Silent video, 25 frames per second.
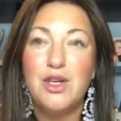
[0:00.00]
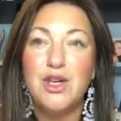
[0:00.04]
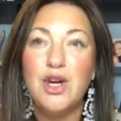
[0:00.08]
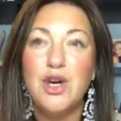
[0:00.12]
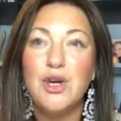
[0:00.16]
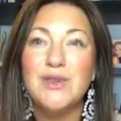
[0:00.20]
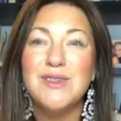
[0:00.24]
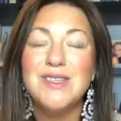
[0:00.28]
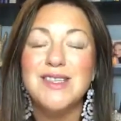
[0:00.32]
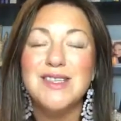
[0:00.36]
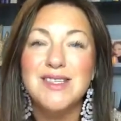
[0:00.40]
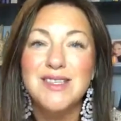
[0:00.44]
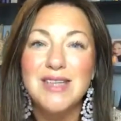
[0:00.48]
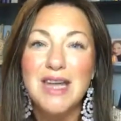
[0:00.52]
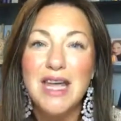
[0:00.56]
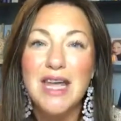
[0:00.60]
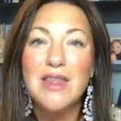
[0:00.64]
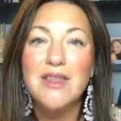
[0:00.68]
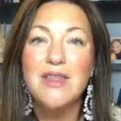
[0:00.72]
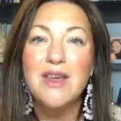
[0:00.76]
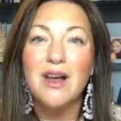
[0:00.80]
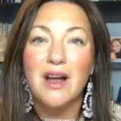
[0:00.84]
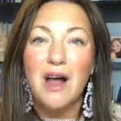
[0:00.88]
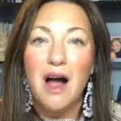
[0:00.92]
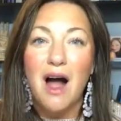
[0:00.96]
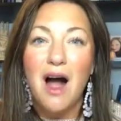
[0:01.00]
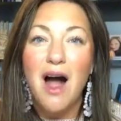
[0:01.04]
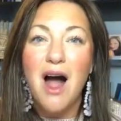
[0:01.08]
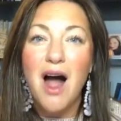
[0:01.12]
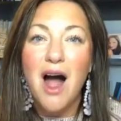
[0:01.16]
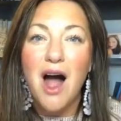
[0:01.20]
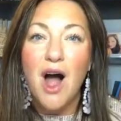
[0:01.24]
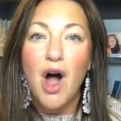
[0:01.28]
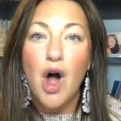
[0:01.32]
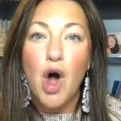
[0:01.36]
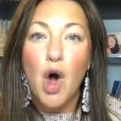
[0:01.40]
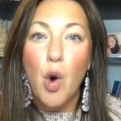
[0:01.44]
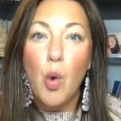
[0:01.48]
You don't sit in the
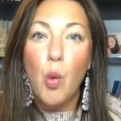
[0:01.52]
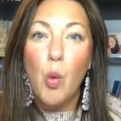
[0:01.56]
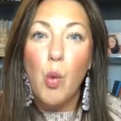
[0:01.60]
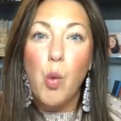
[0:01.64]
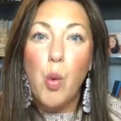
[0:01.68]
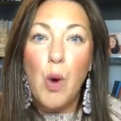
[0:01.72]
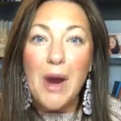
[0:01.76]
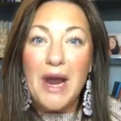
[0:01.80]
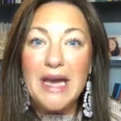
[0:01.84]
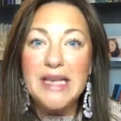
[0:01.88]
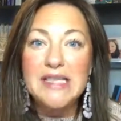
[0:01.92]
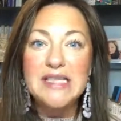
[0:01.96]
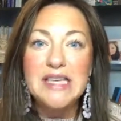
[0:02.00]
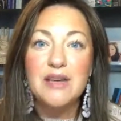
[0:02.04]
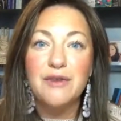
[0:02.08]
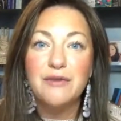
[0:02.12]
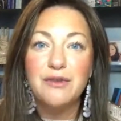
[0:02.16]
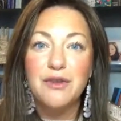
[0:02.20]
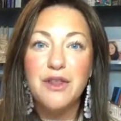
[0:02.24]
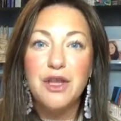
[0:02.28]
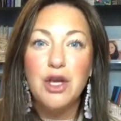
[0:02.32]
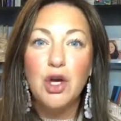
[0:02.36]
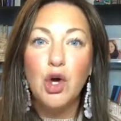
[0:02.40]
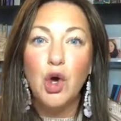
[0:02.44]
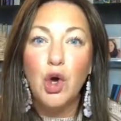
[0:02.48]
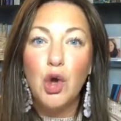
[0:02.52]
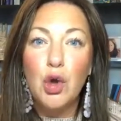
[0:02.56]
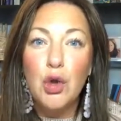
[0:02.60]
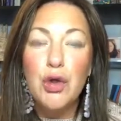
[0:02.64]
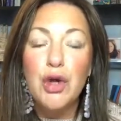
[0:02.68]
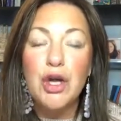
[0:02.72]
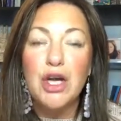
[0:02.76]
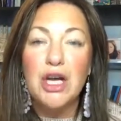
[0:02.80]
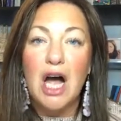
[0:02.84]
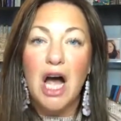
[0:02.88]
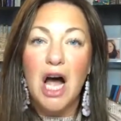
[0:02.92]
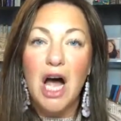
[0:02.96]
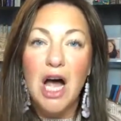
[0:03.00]
car waiting for the
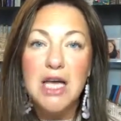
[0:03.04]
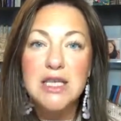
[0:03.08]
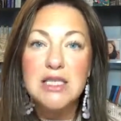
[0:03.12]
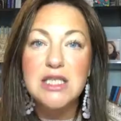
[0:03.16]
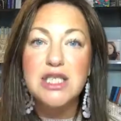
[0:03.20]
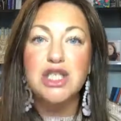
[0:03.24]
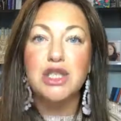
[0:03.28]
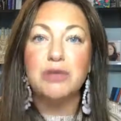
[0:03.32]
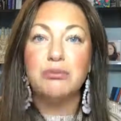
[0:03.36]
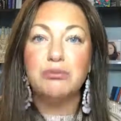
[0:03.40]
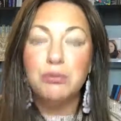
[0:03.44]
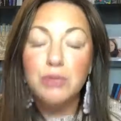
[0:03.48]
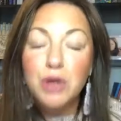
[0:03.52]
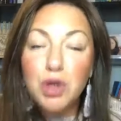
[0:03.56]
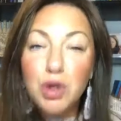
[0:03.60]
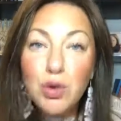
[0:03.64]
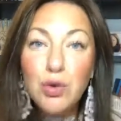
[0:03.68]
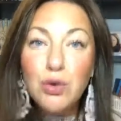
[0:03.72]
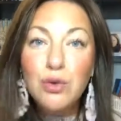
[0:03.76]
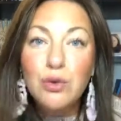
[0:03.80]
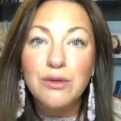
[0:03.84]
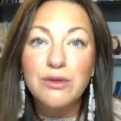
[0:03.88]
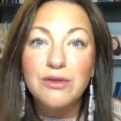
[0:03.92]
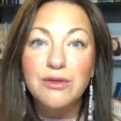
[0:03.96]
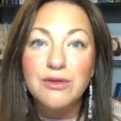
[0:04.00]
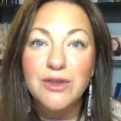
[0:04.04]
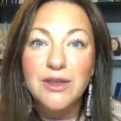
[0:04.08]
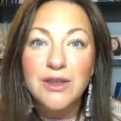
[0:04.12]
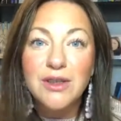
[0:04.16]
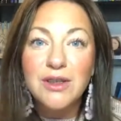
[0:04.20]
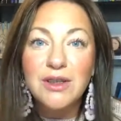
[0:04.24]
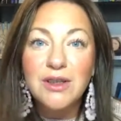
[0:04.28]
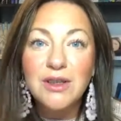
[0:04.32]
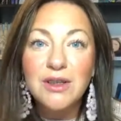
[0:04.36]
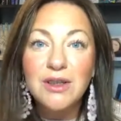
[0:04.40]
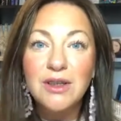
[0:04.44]
other cars to move.